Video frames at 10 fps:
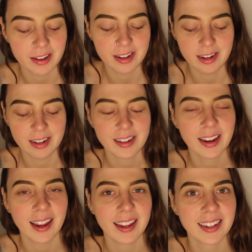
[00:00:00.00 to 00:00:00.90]
it,
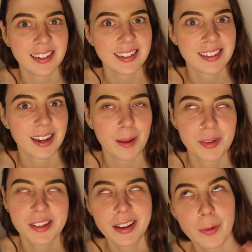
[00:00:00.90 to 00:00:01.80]
and I'm
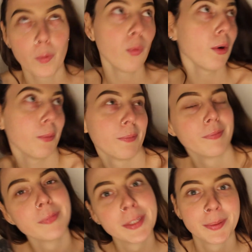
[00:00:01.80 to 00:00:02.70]
just like, oh,
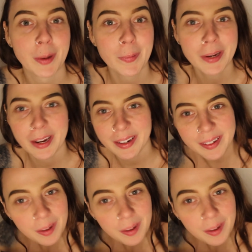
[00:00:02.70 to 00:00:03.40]
okay.